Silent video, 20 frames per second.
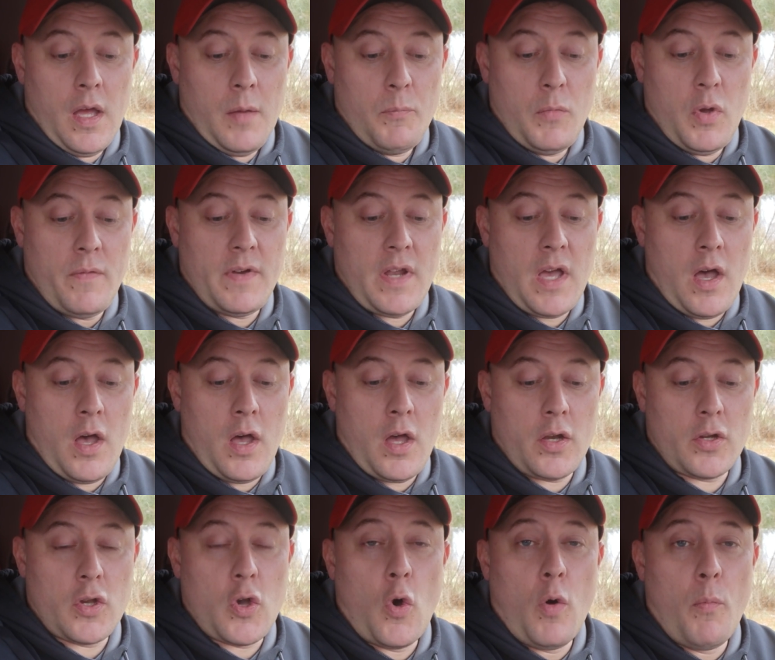Moving
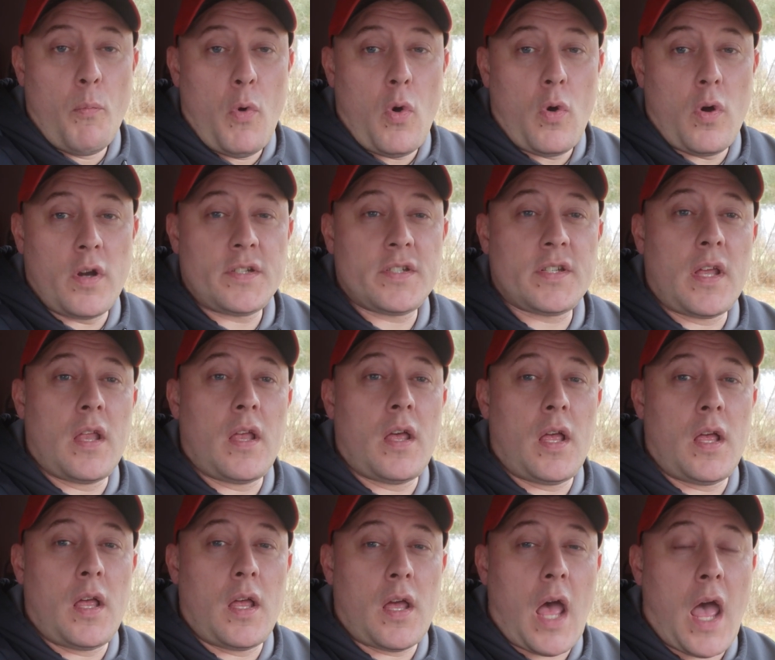on, Cool Morris.
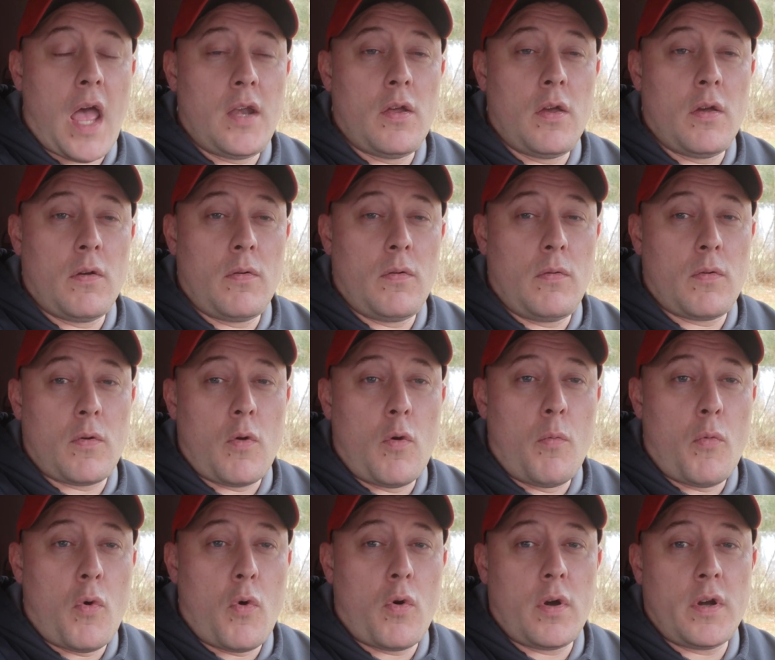I know
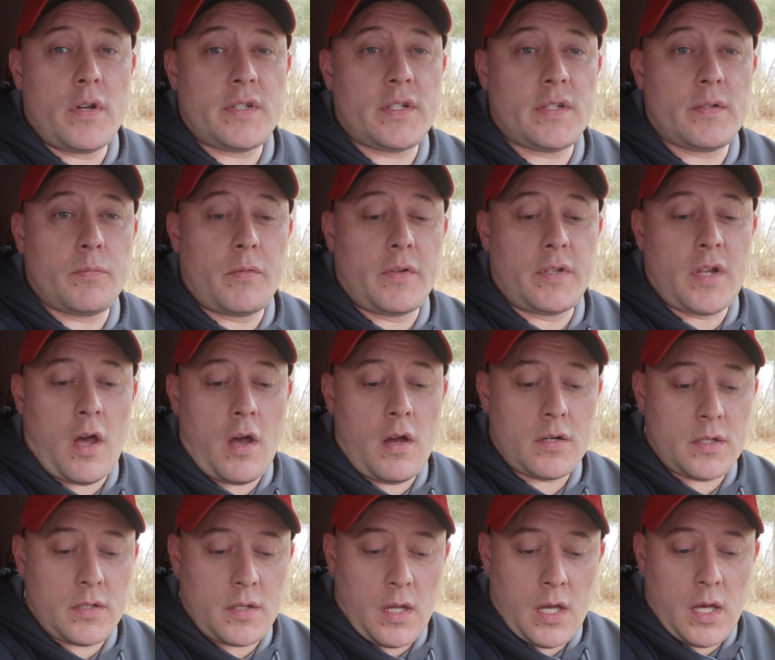Cool Morris. We
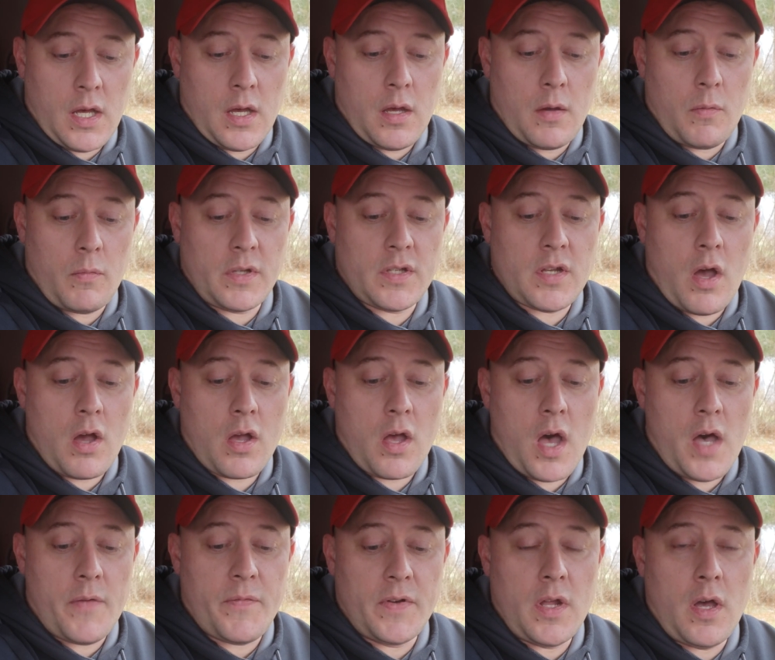talk
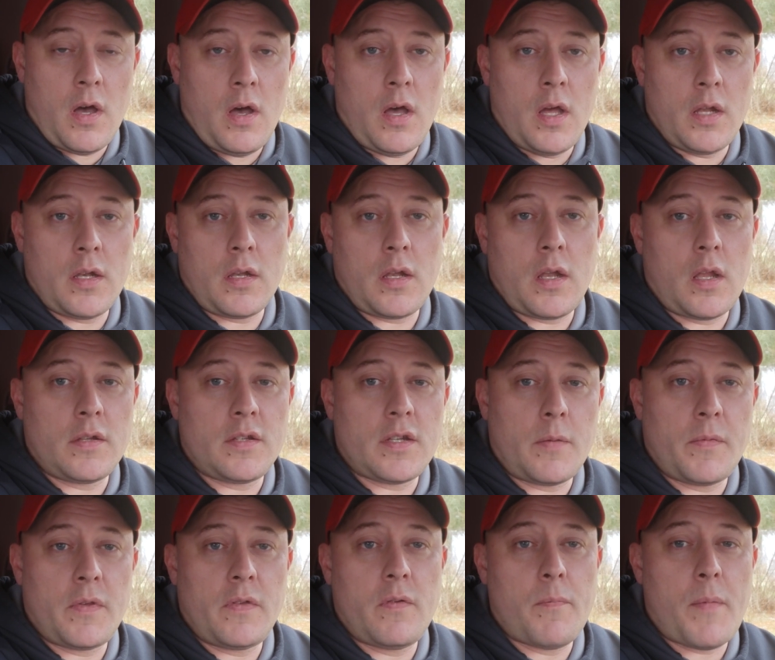off and on.
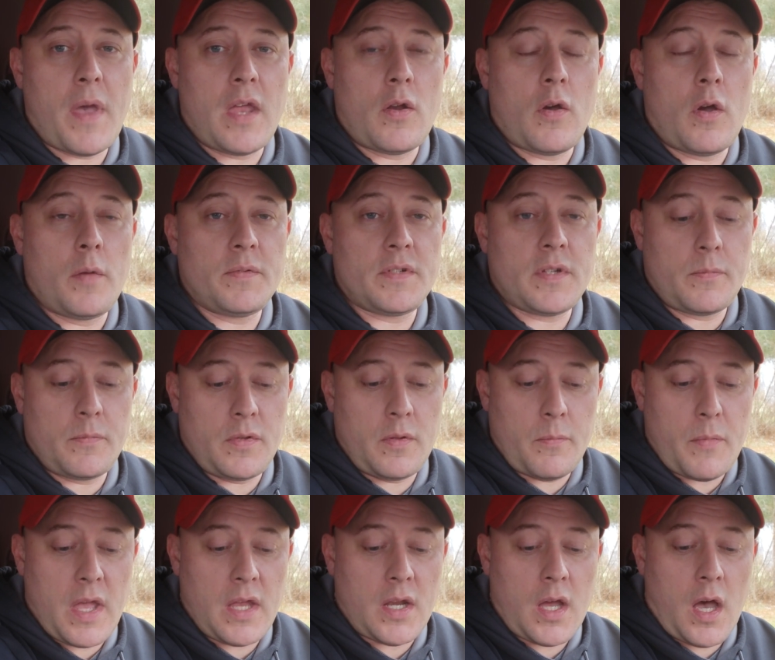Some of you may know him, some of
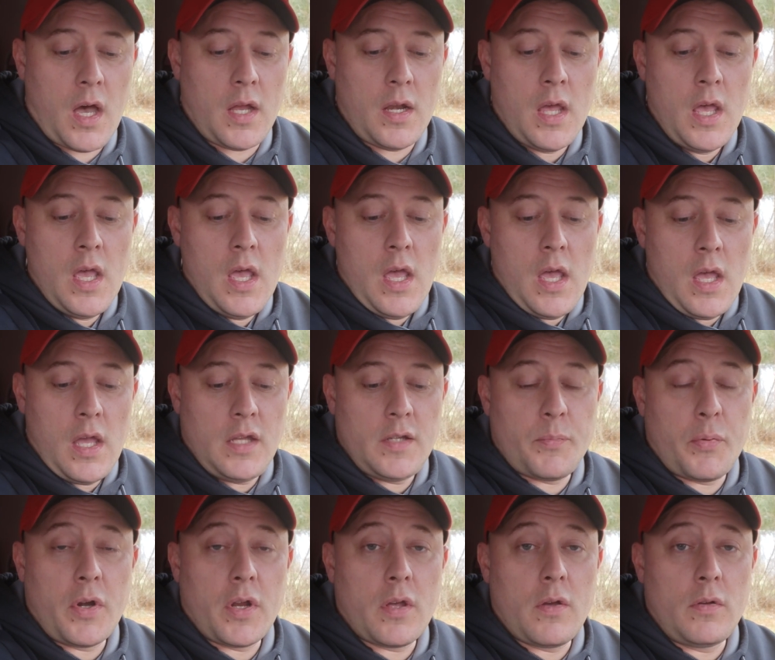you may not. He's
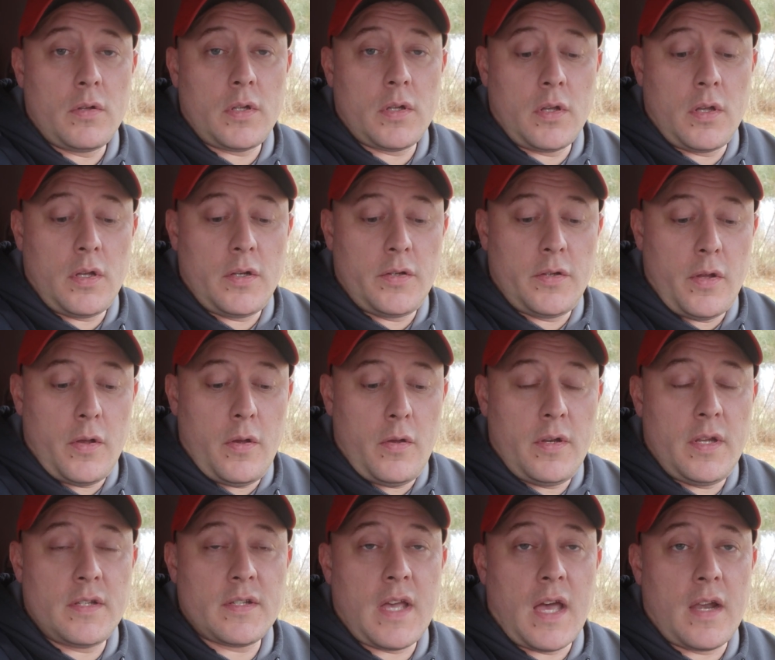a pretty good
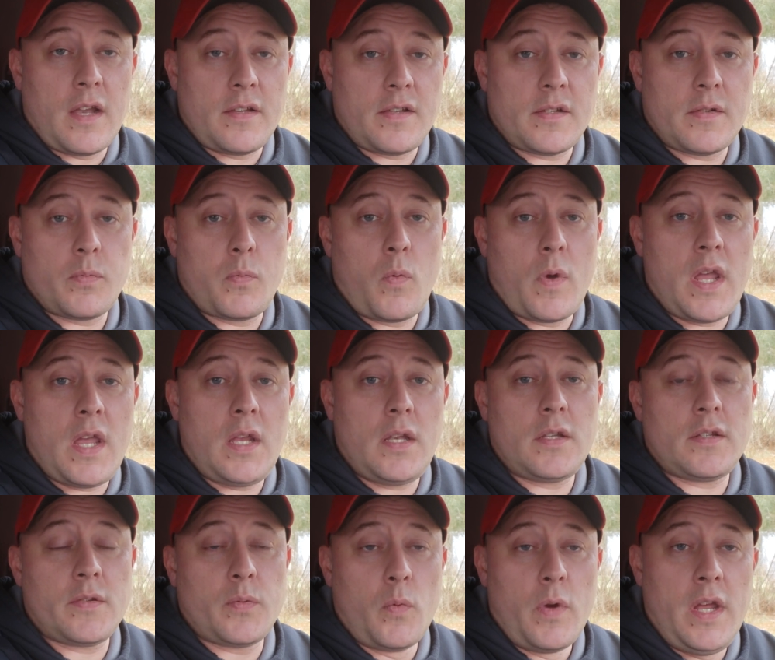dude. He's got a
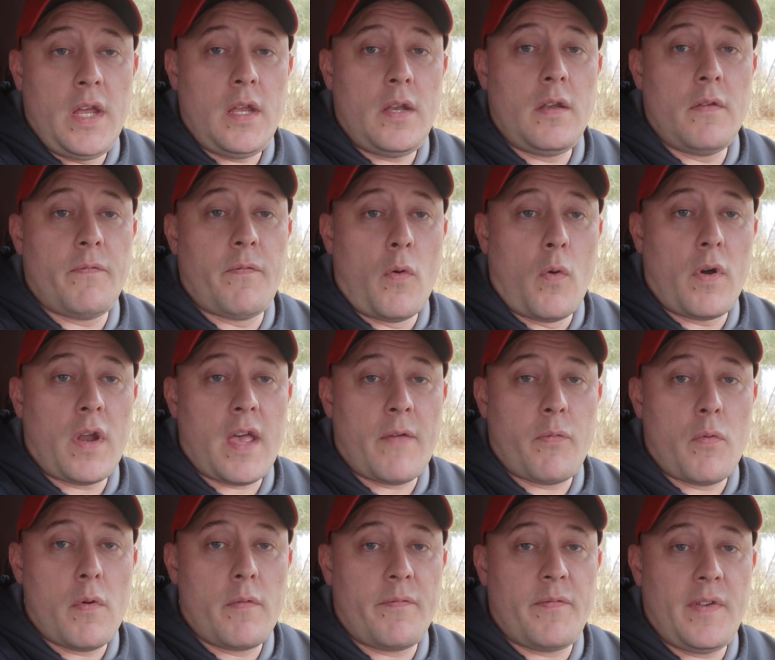sweet Ford
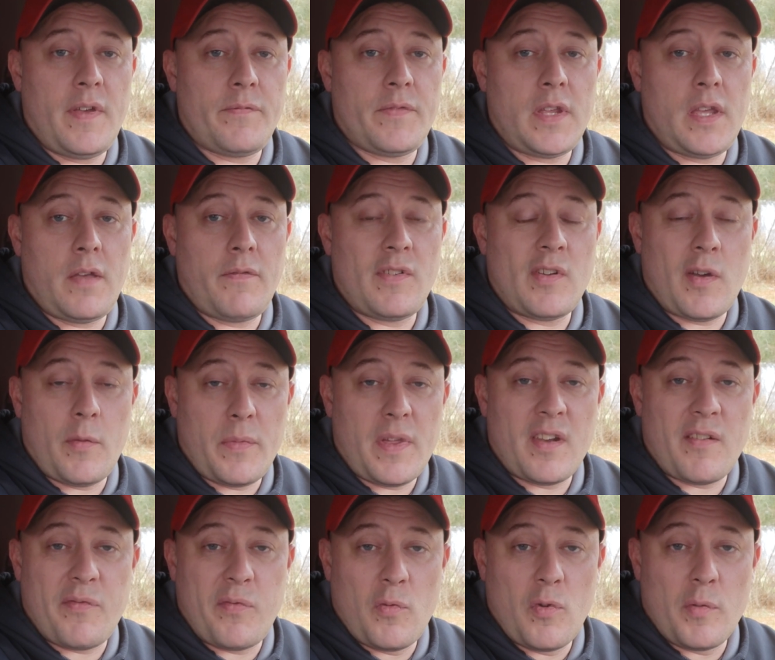F-150, even though I'm
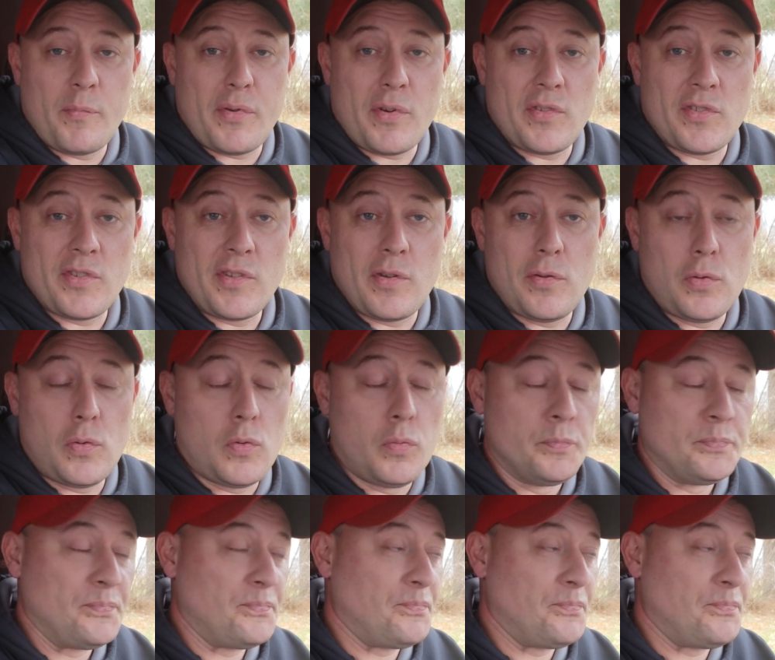not a Ford person. Cool.